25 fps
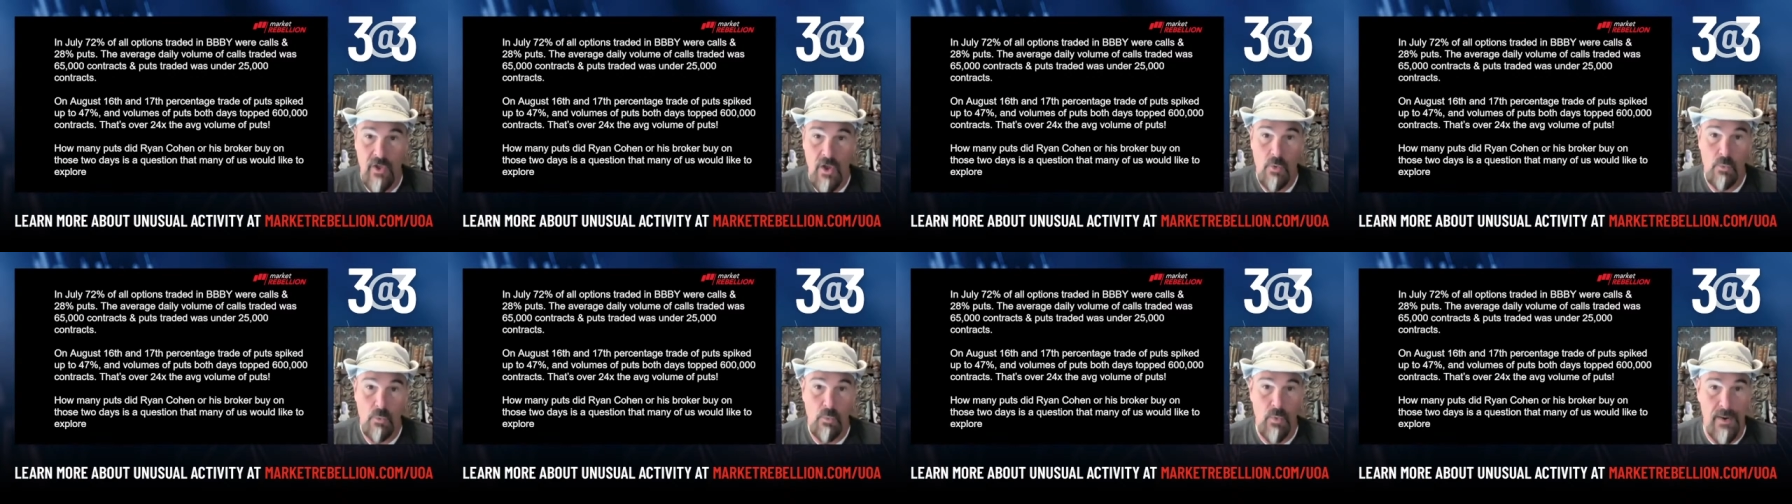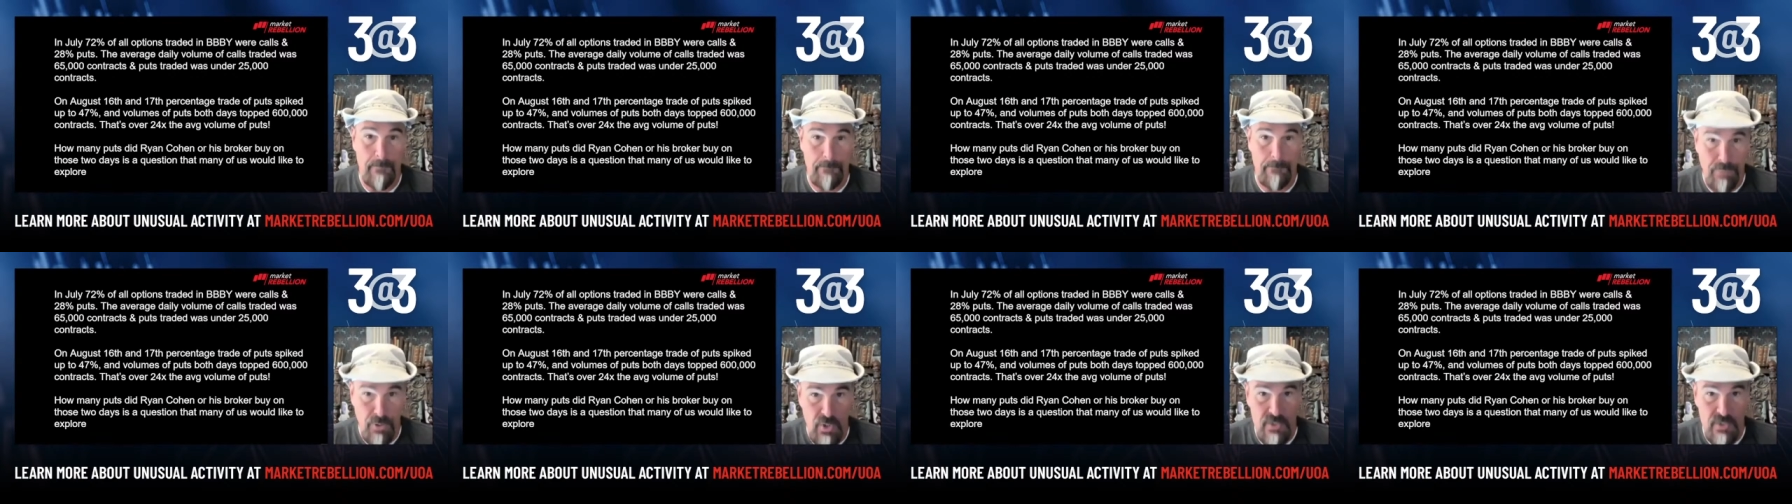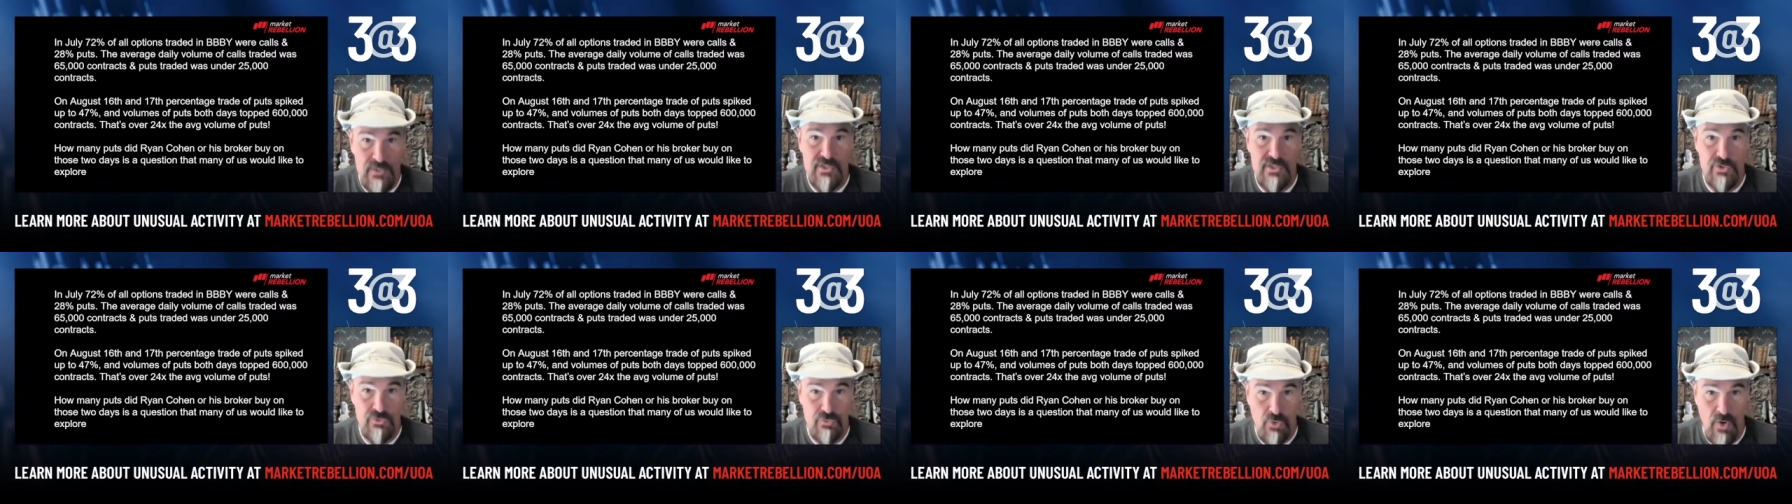when
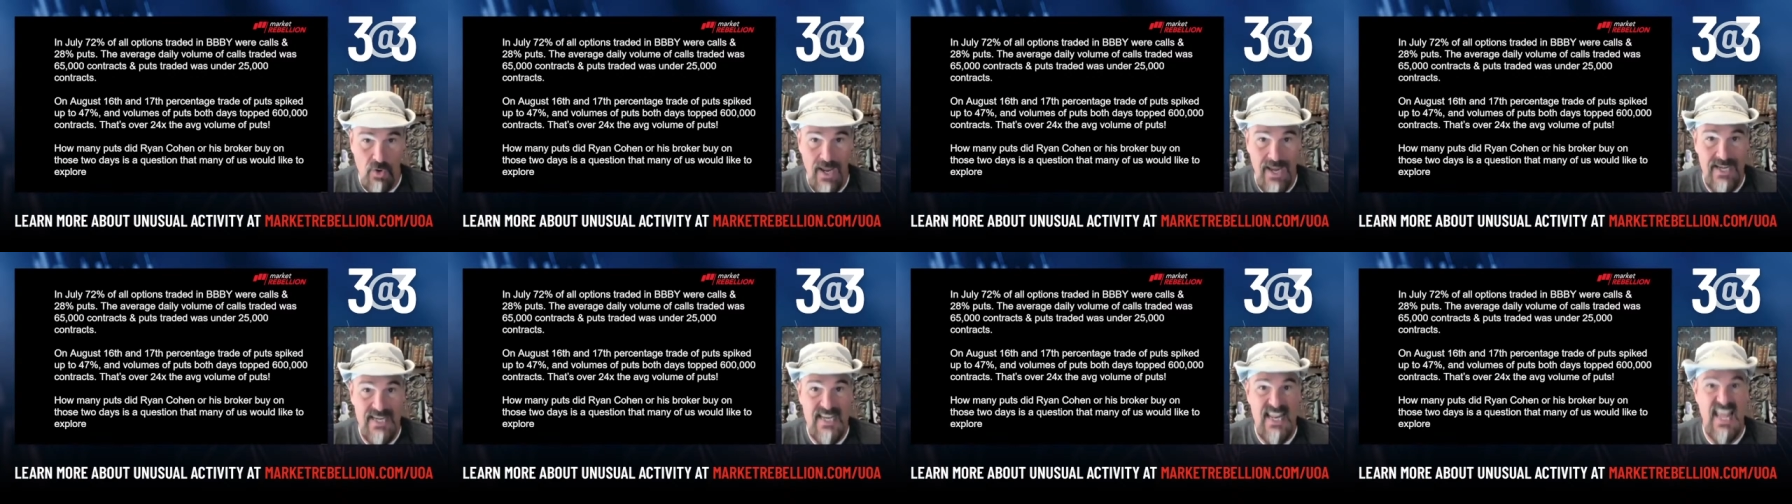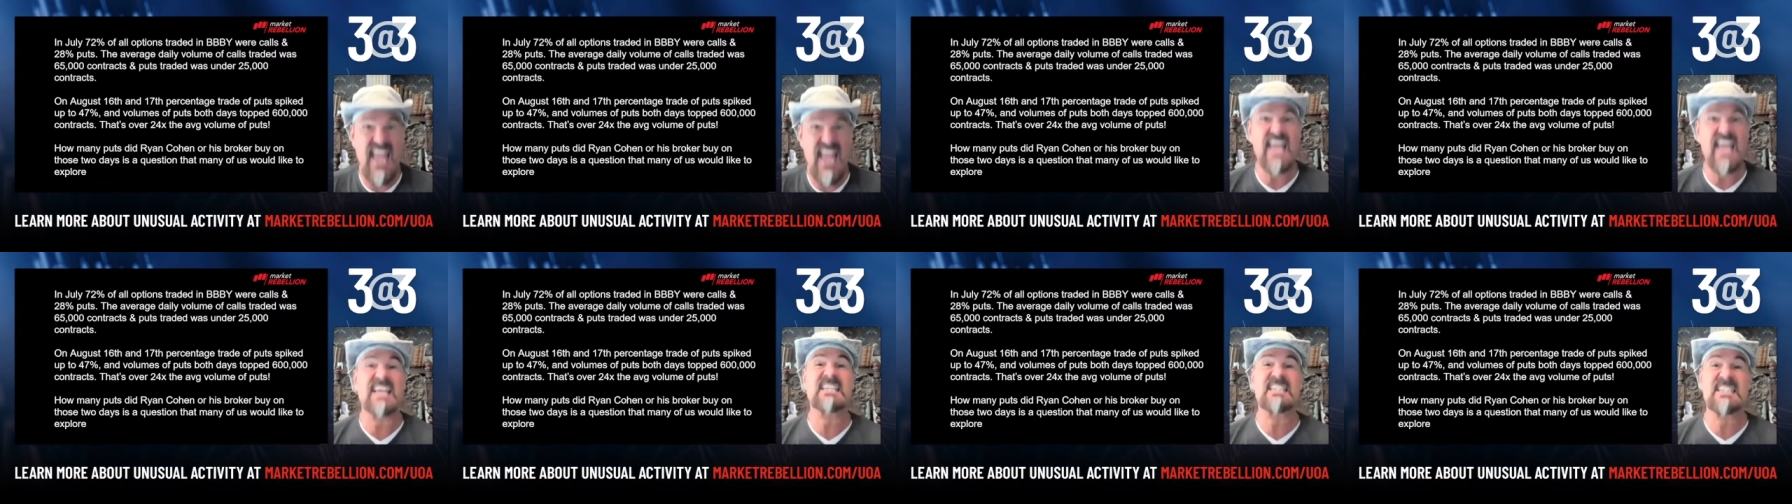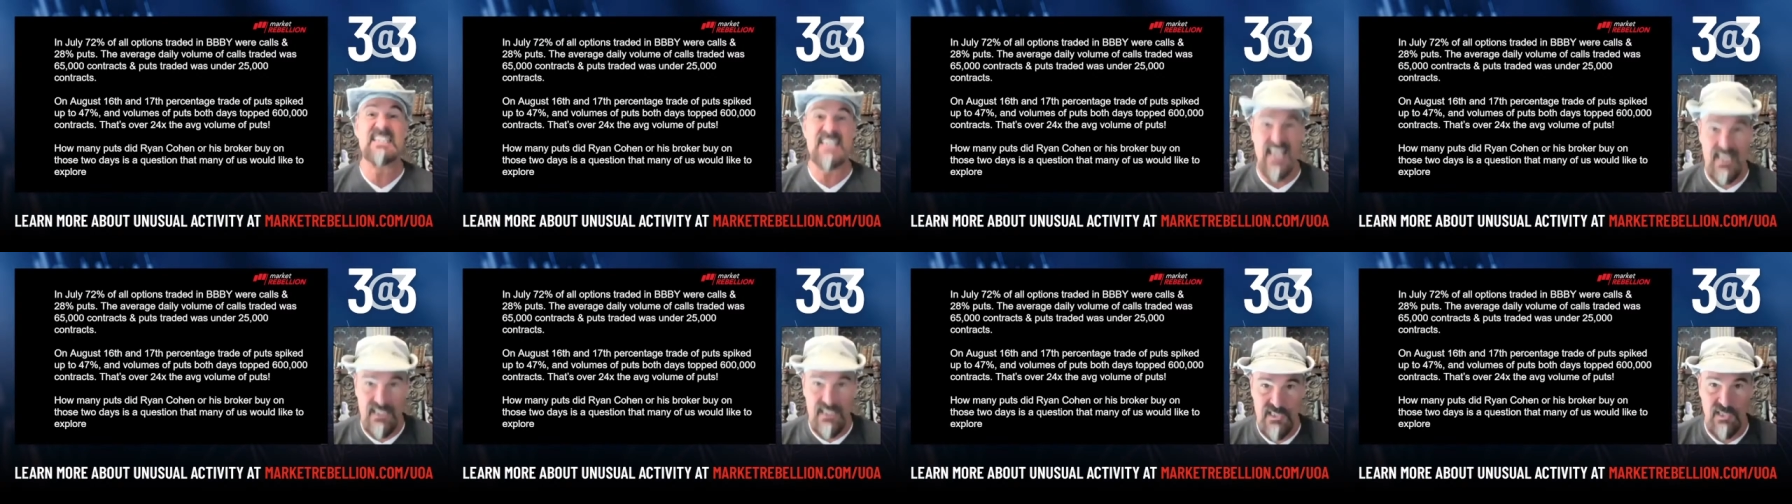puts trade
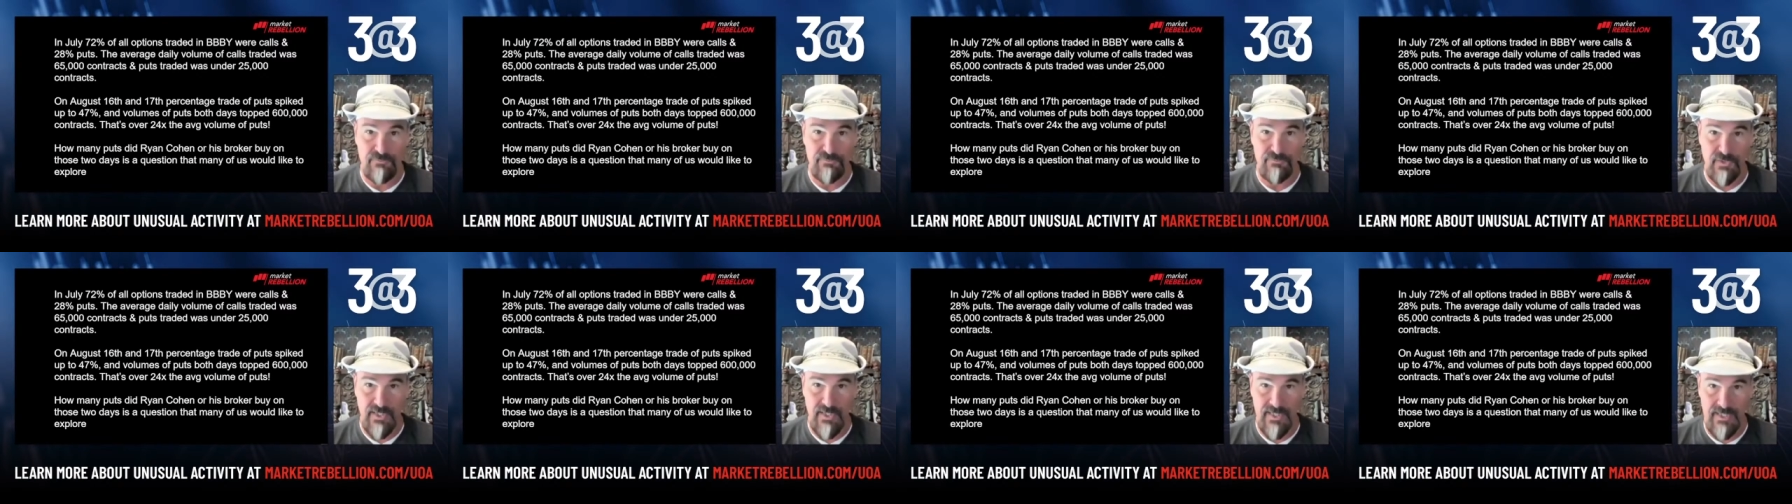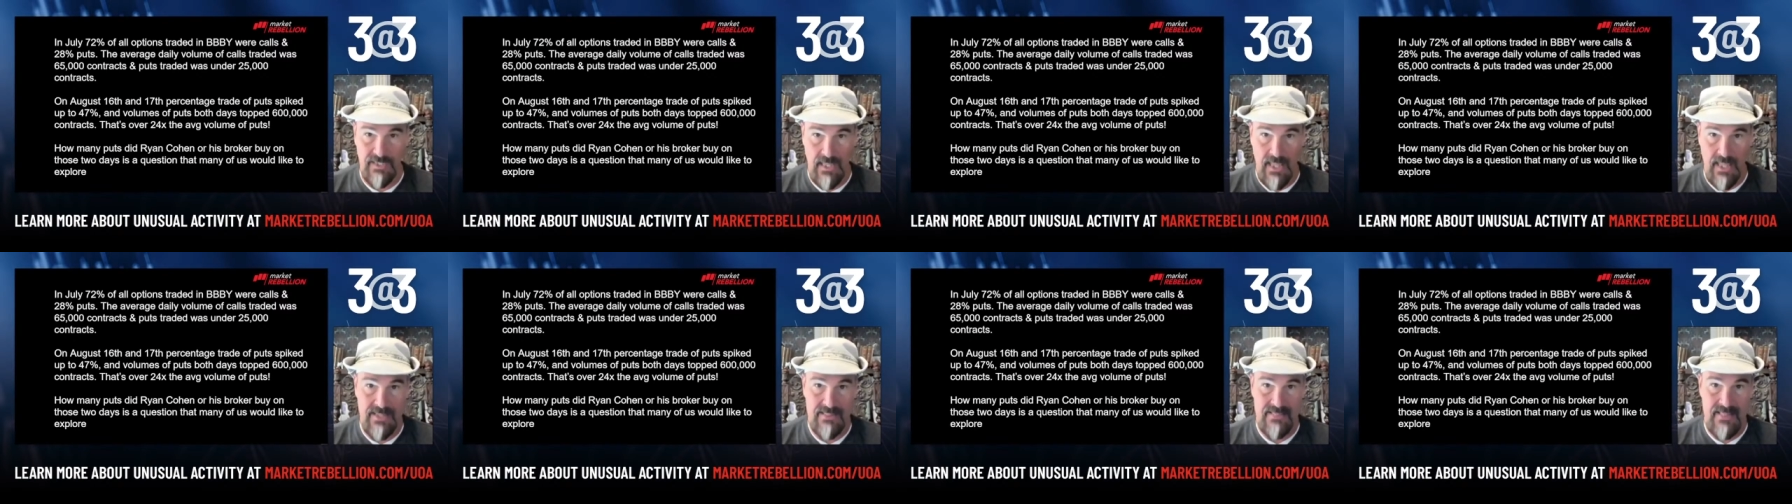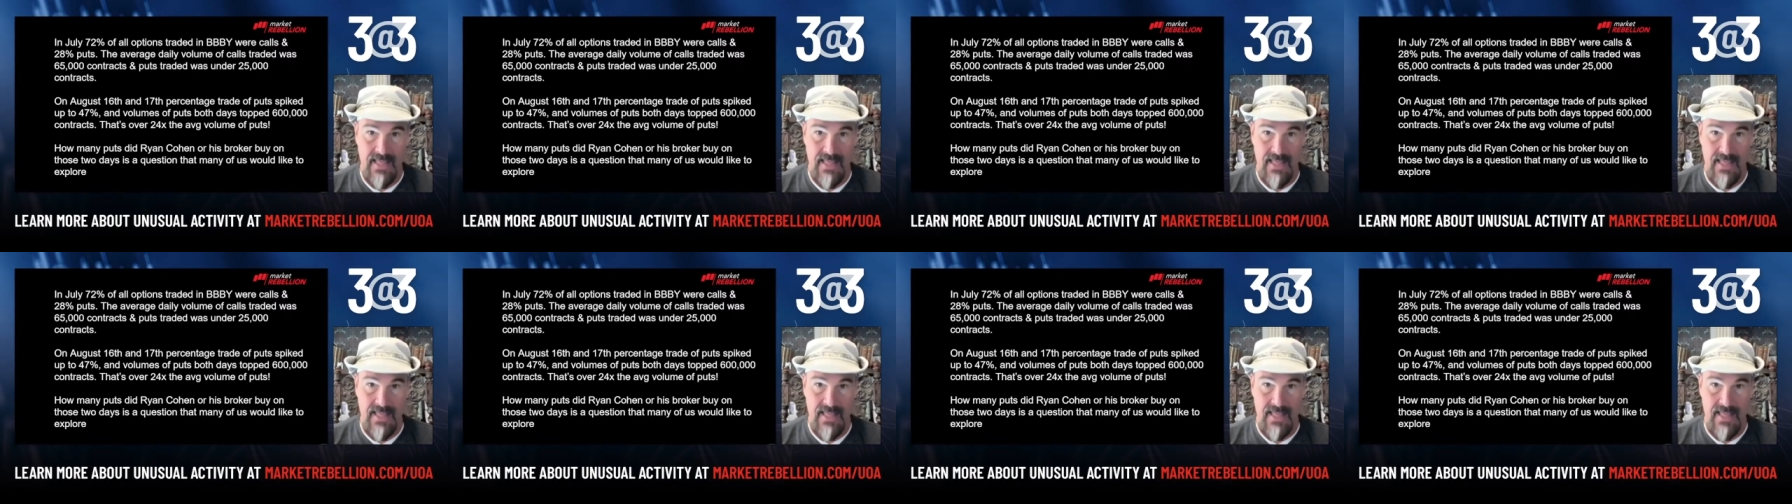excessively like